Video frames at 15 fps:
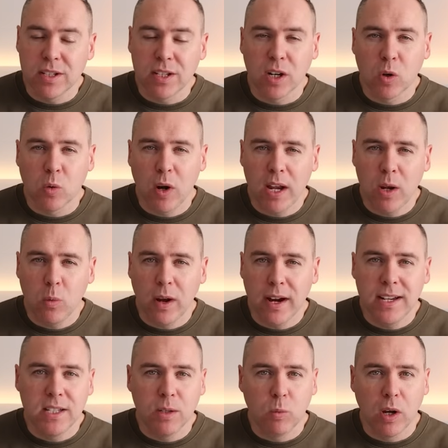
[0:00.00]
is a great
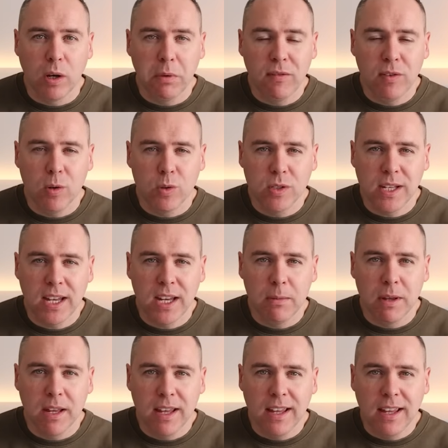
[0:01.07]
way to work with your
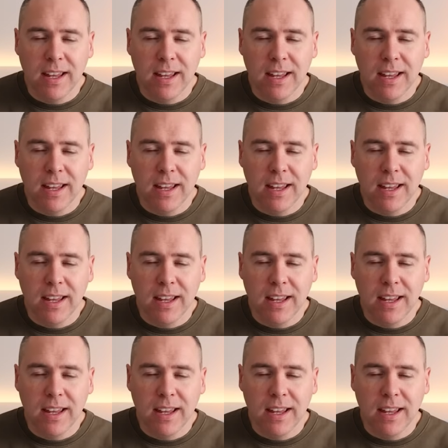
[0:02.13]
team